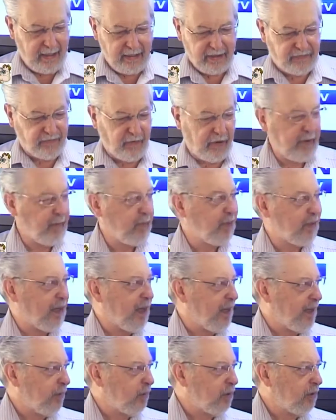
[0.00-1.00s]
It's very
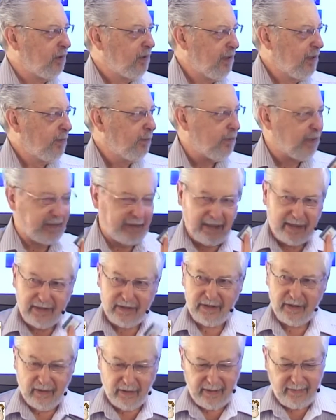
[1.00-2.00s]
reliable, but they
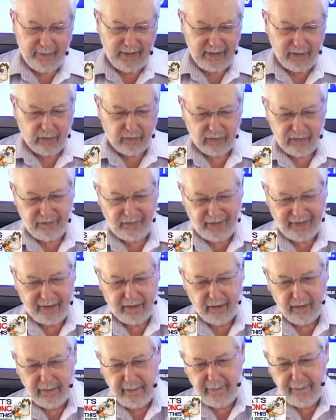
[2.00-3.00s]
still have been known to
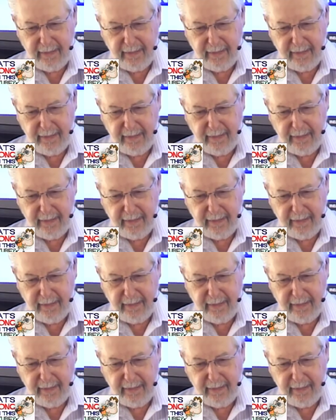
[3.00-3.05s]
fail